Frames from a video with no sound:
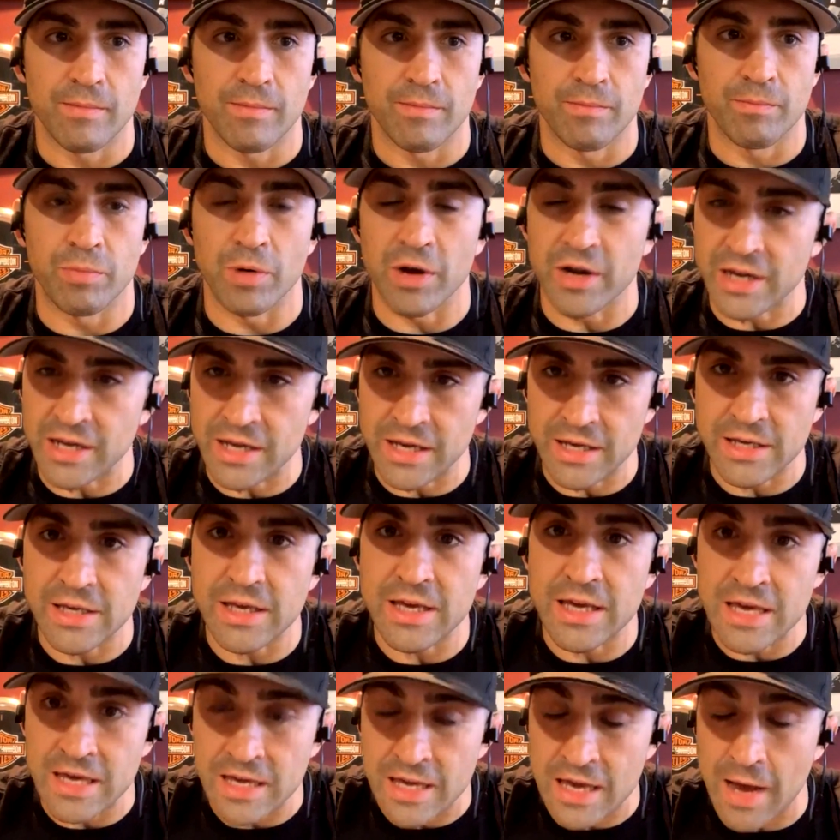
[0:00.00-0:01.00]
But
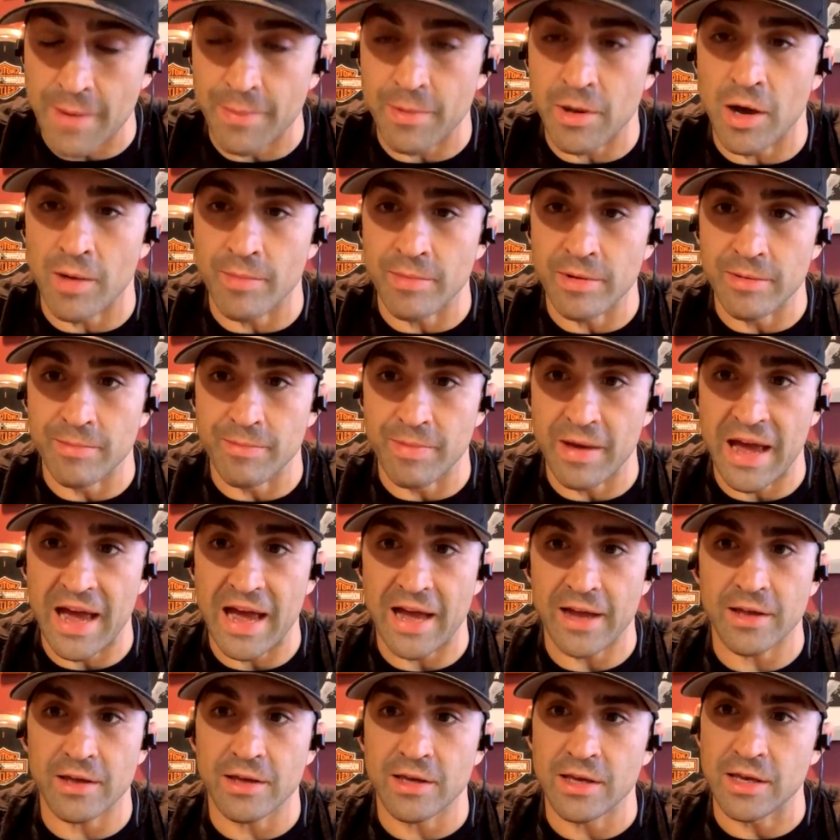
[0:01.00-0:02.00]
he kept coming back.
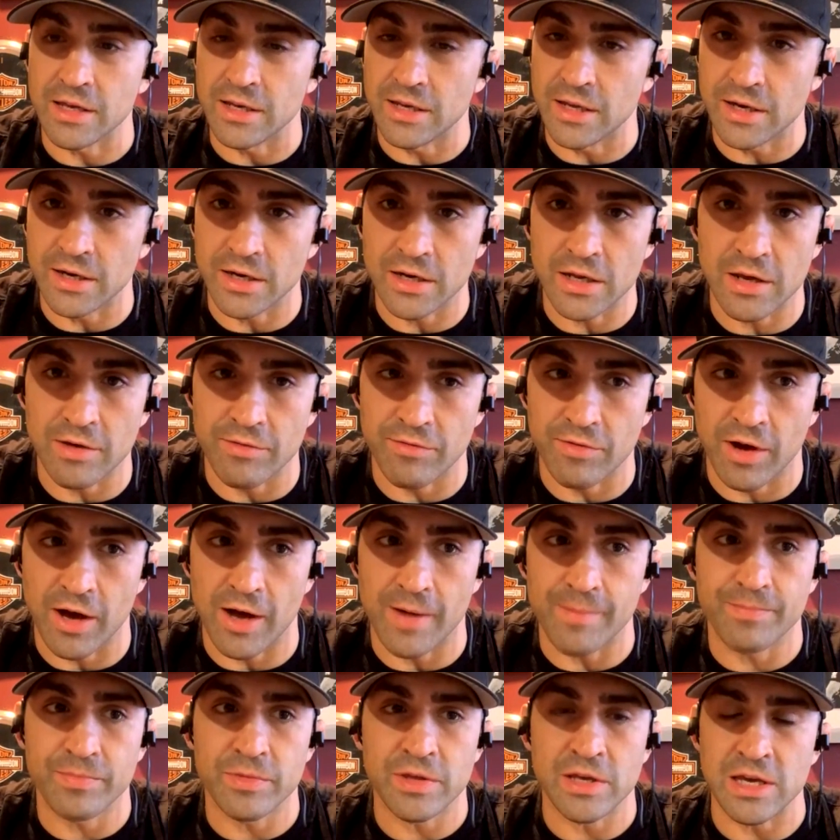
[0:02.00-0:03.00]
He didn't give up.
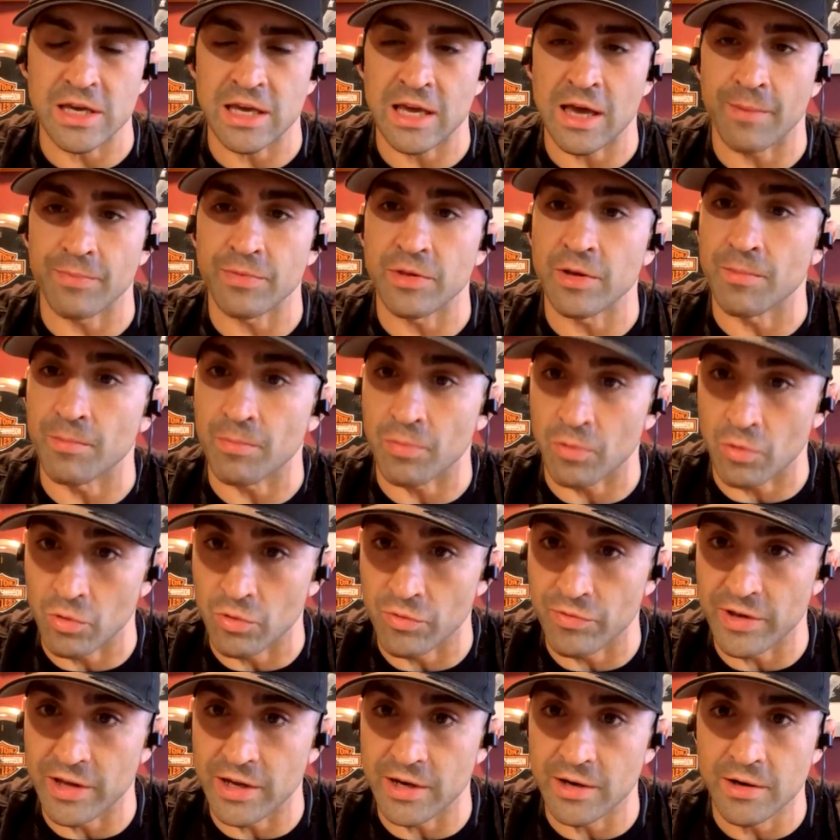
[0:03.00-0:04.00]
He kept
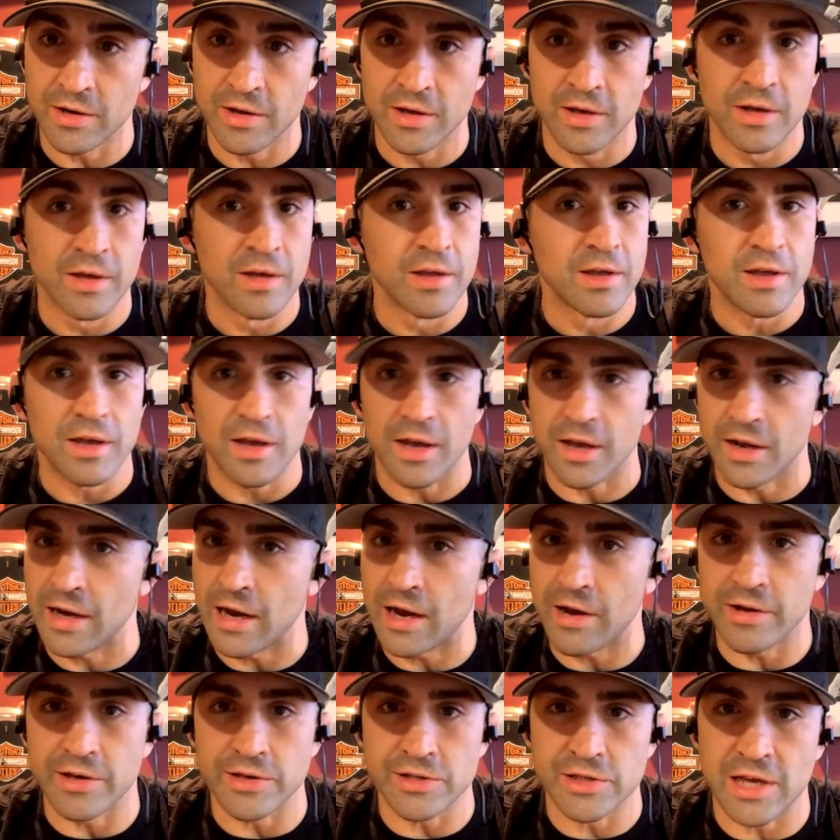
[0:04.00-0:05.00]
improving, and now
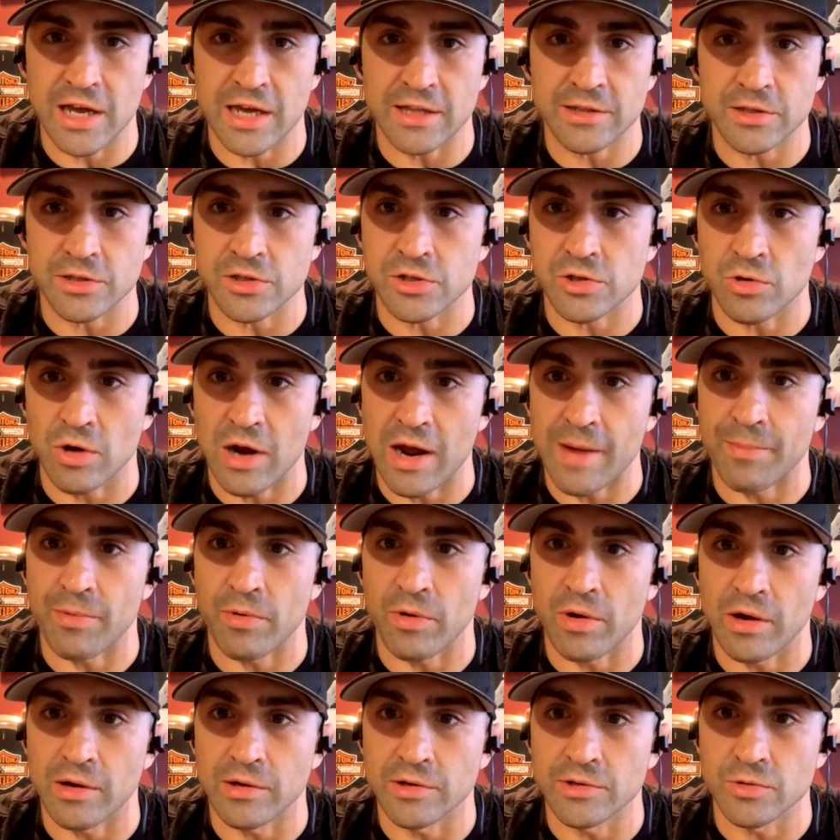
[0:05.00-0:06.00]
he's got the strap
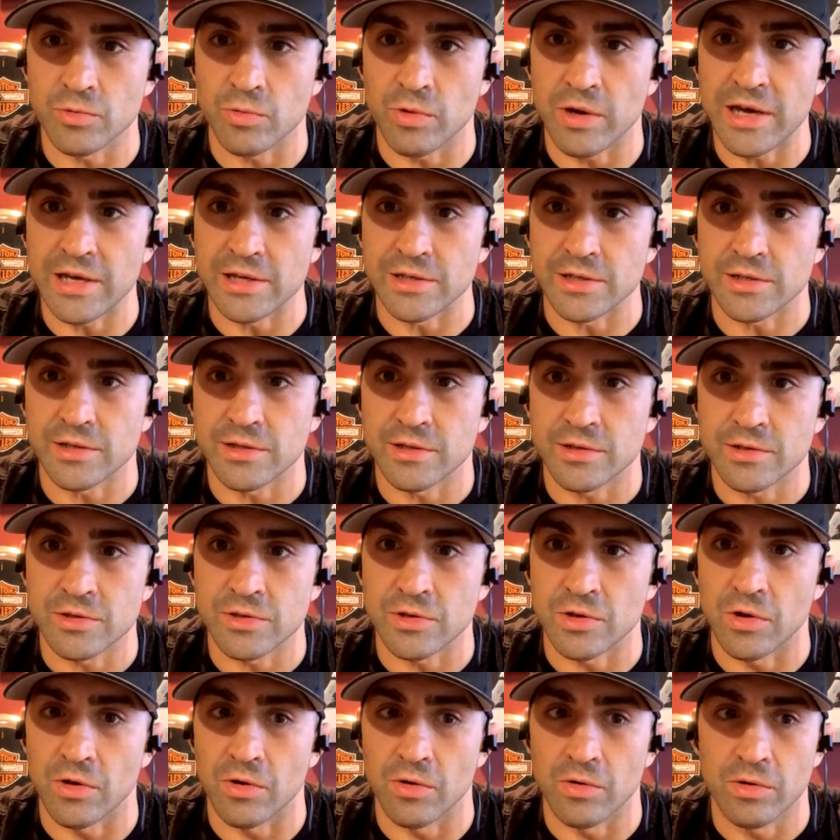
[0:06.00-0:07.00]
around his waist.
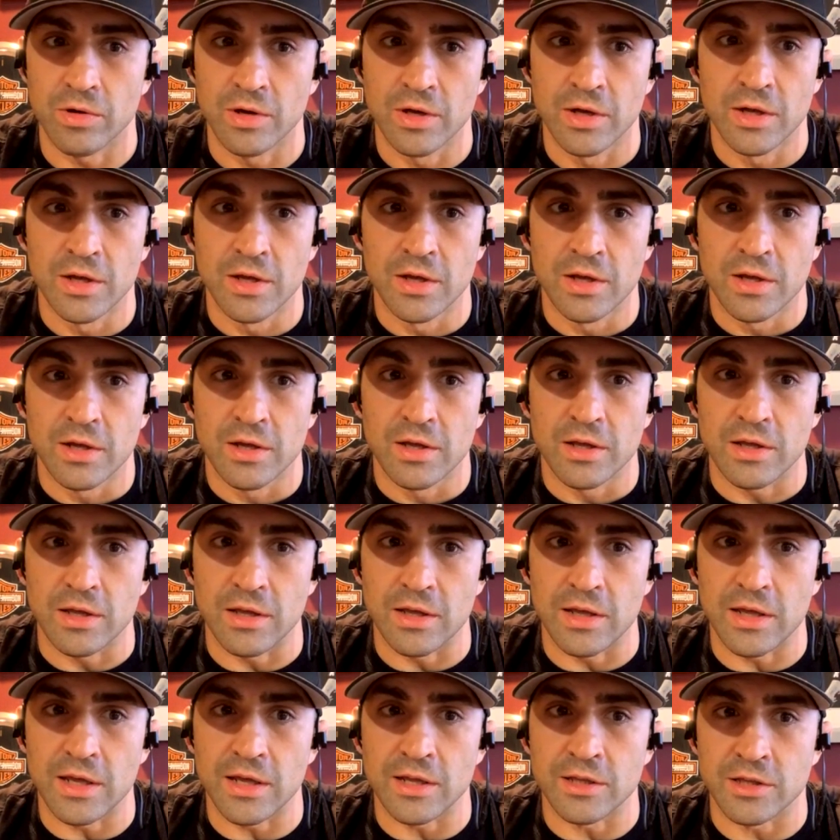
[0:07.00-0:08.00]
So
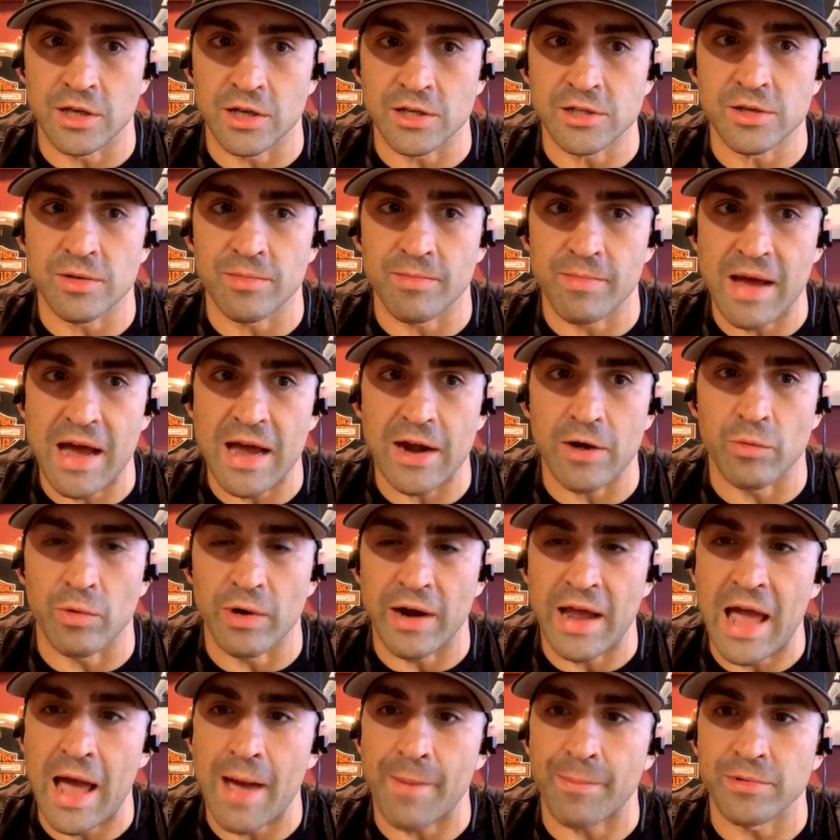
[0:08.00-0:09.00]
it doesn't matter what
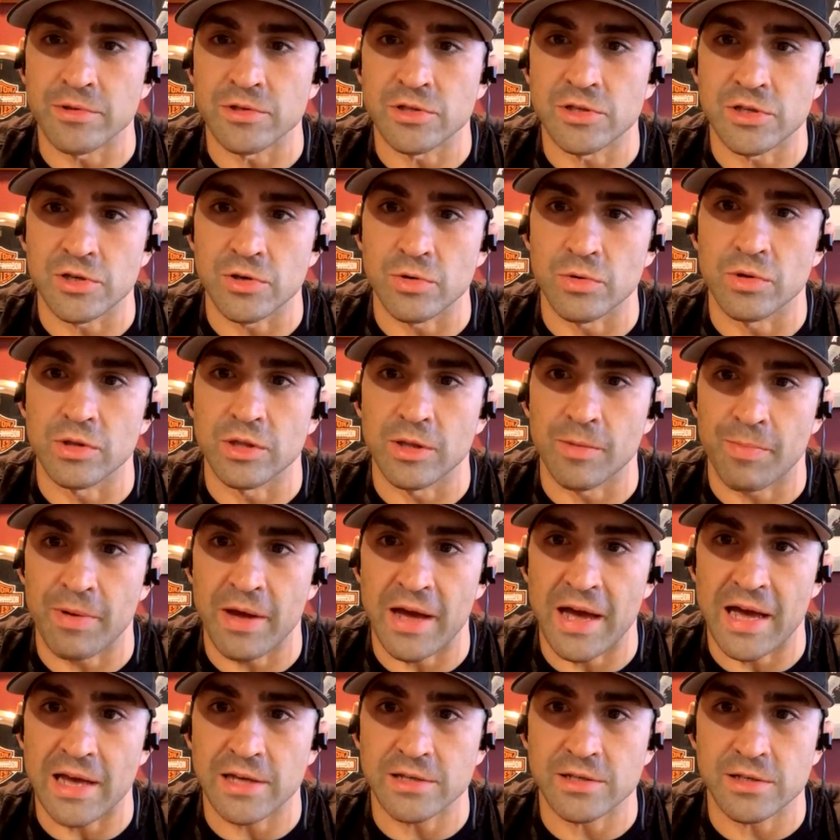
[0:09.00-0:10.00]
happens to you in the
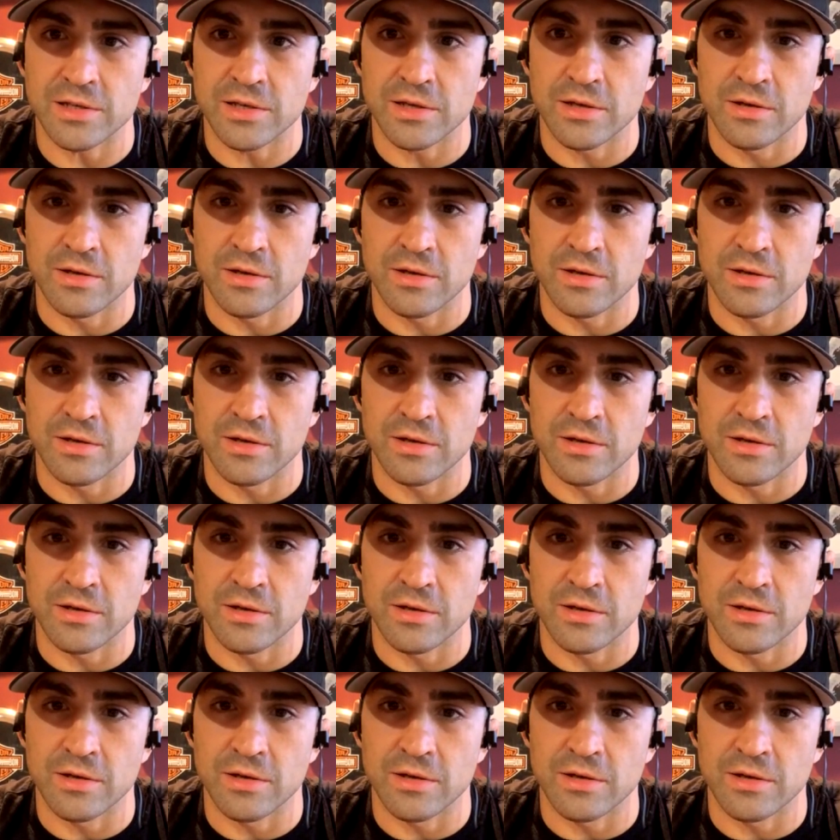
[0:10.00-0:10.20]
past.